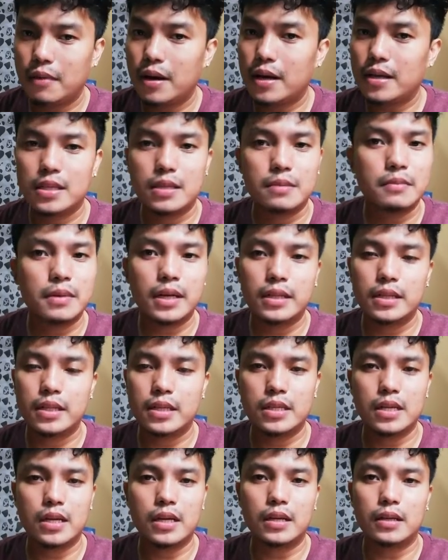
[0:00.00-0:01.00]
As in, maganda
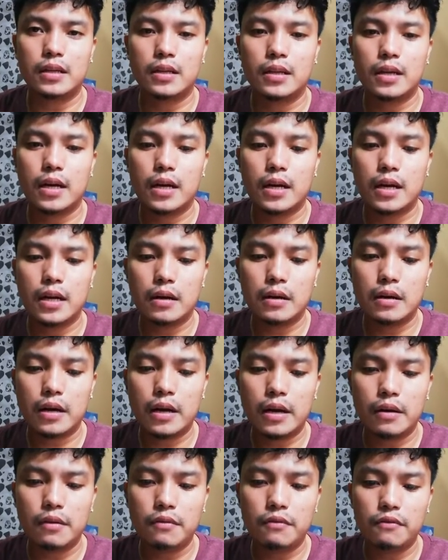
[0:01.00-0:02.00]
siya.
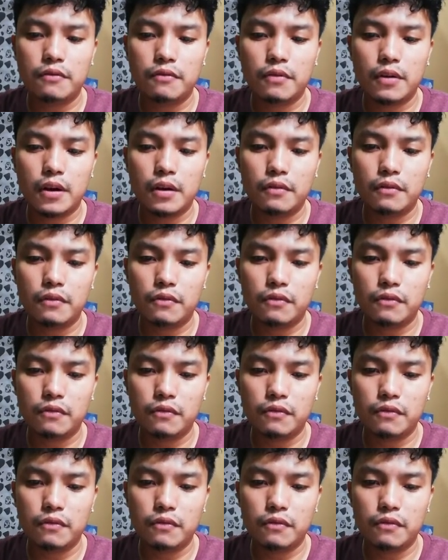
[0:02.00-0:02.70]
I've